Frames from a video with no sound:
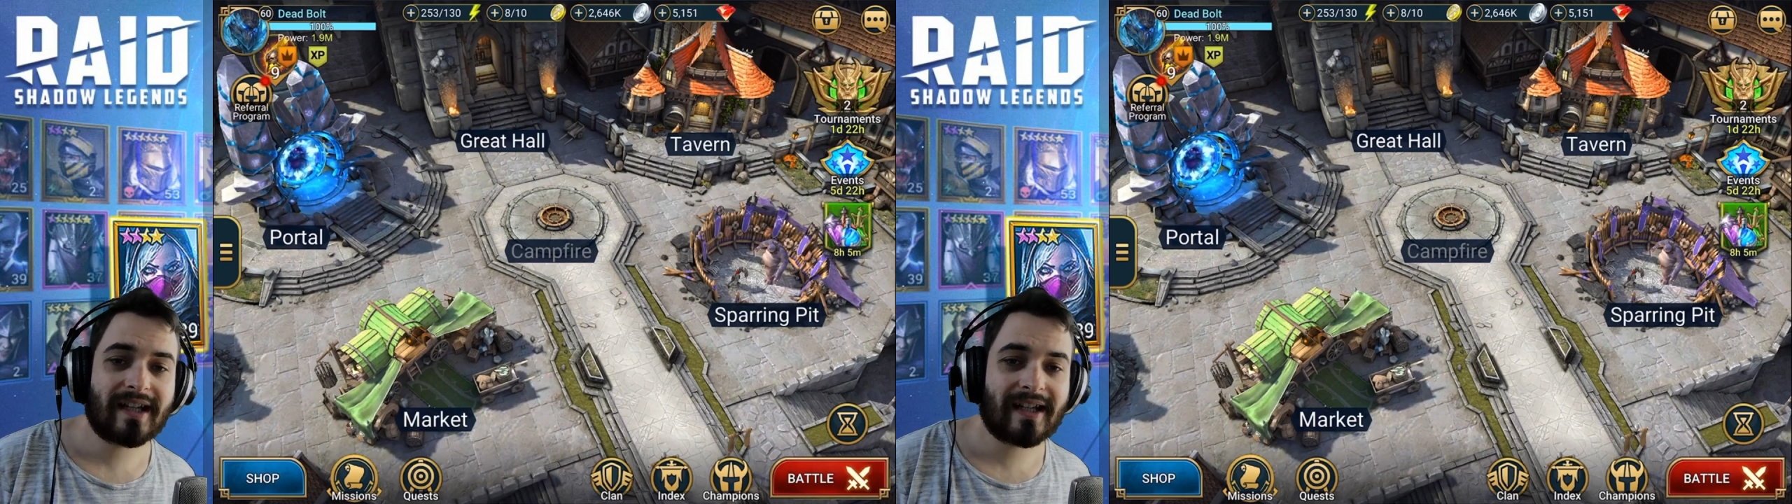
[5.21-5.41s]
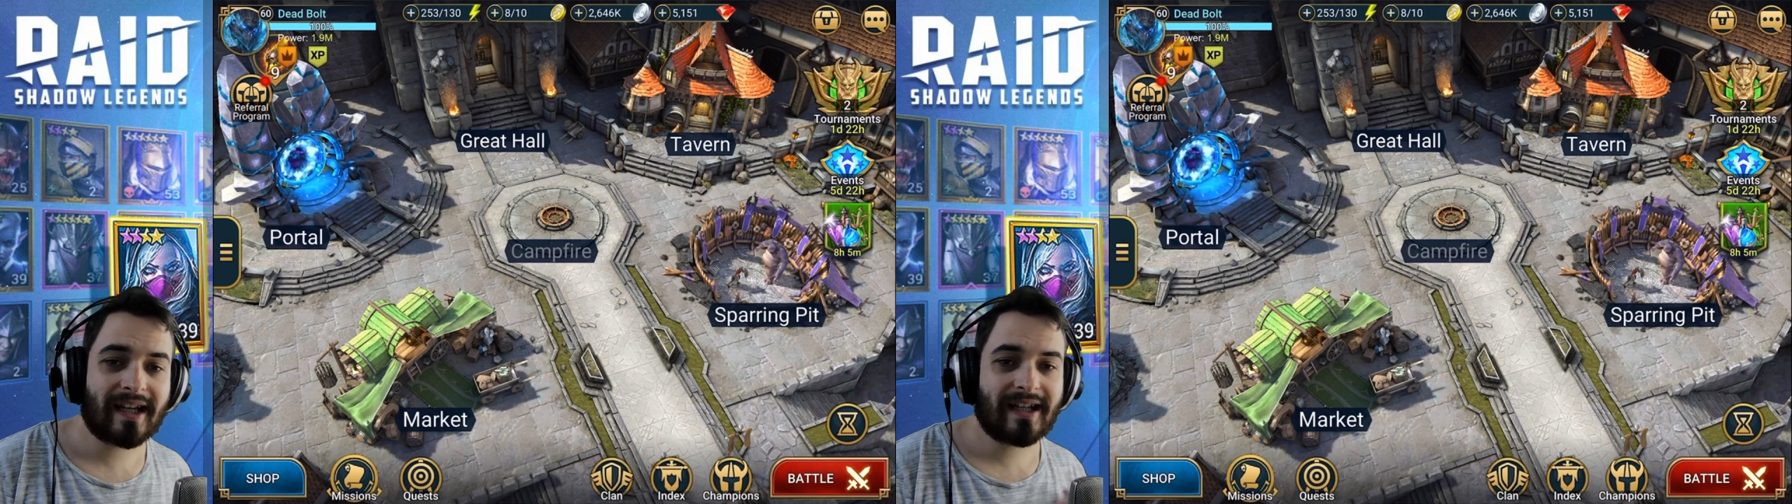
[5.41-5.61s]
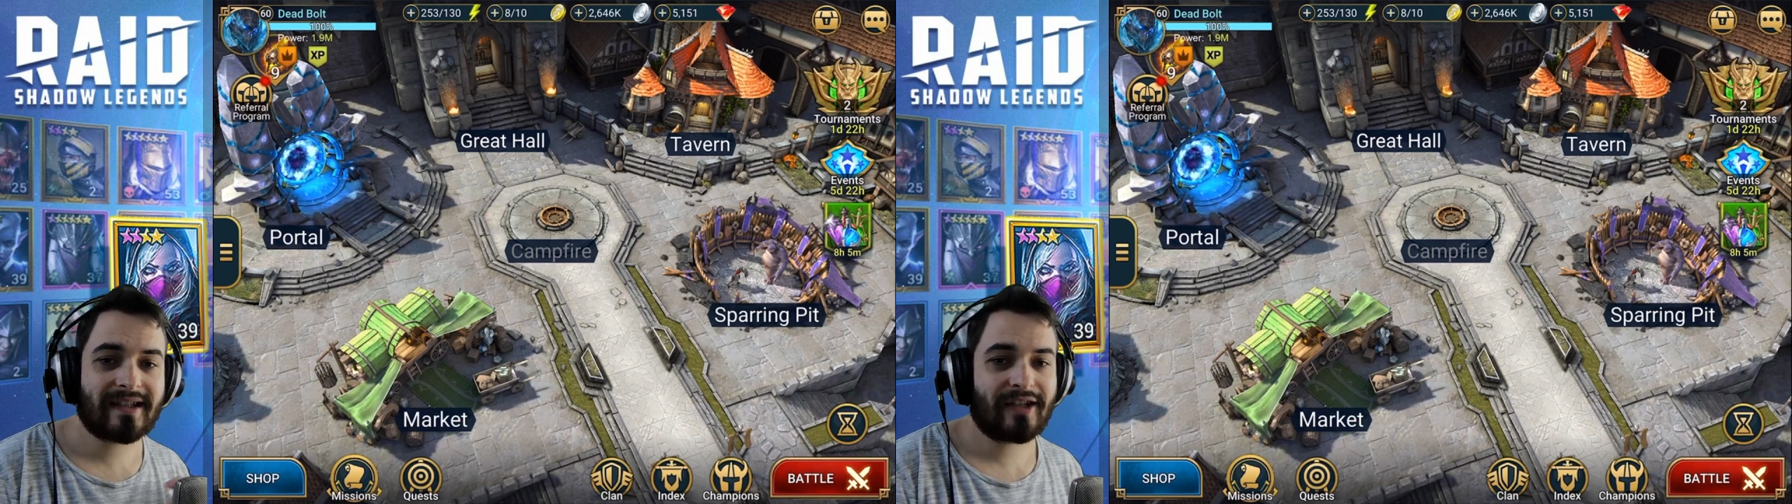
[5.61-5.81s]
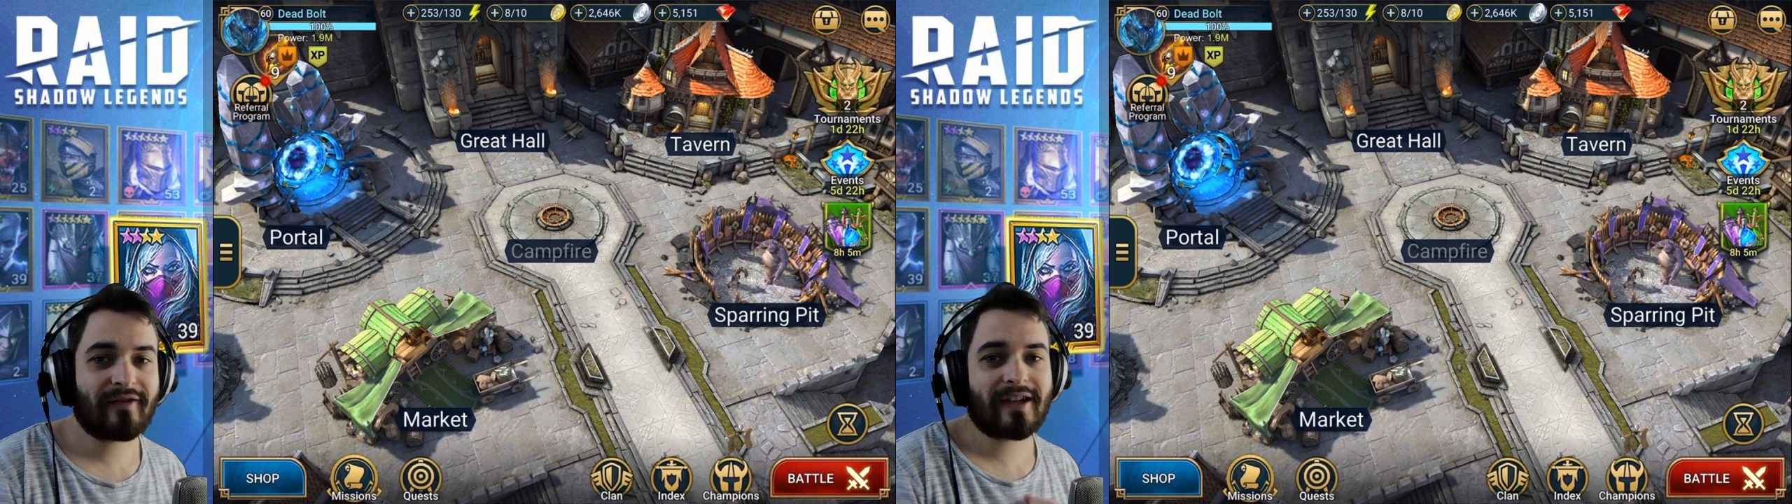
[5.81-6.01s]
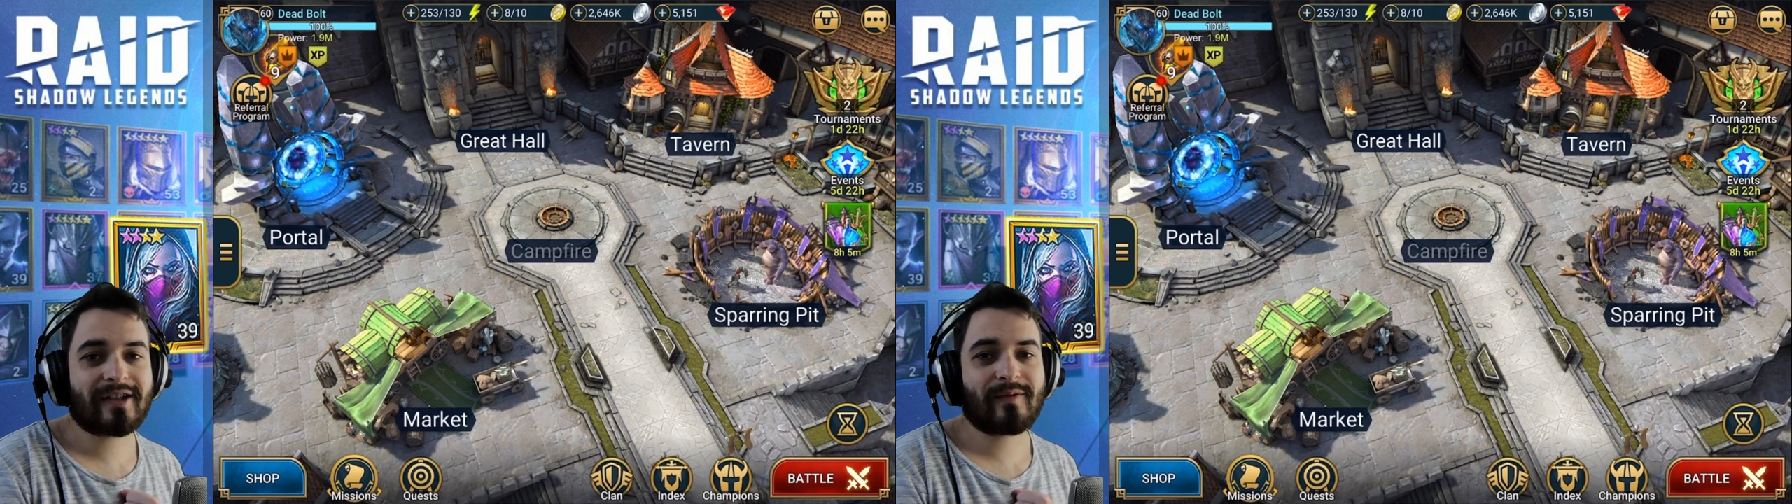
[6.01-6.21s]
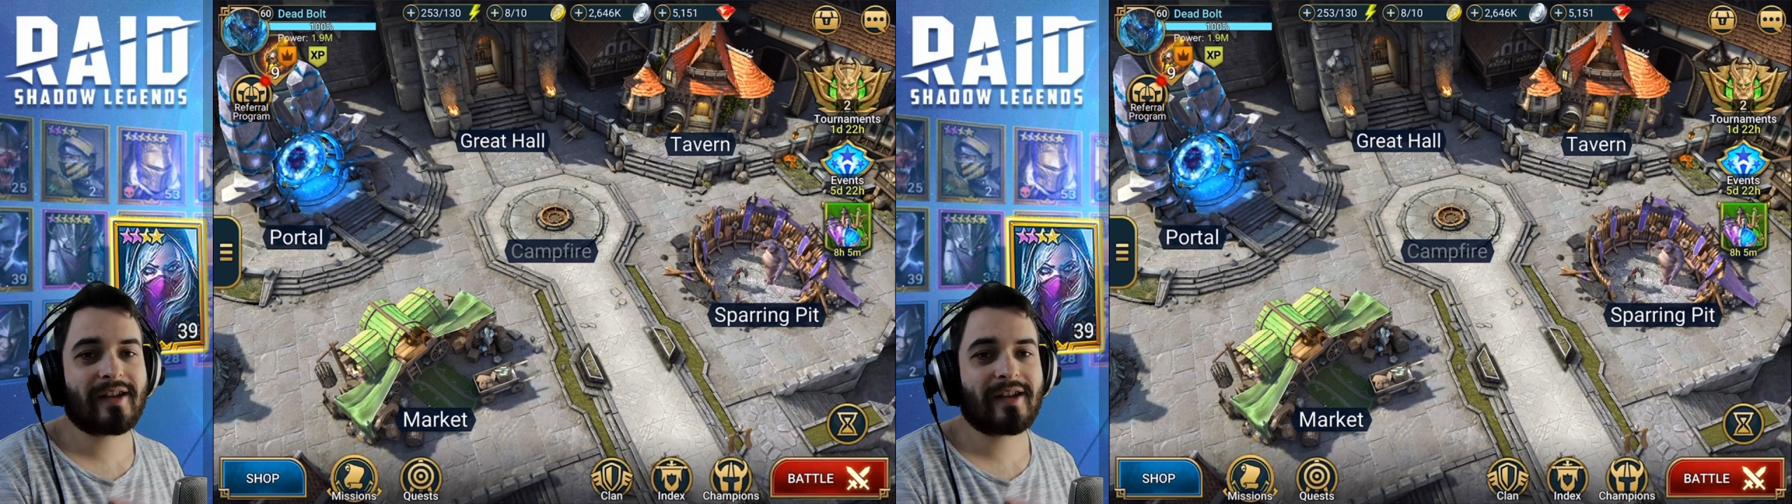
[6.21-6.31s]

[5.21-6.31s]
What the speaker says: aka T-Rex,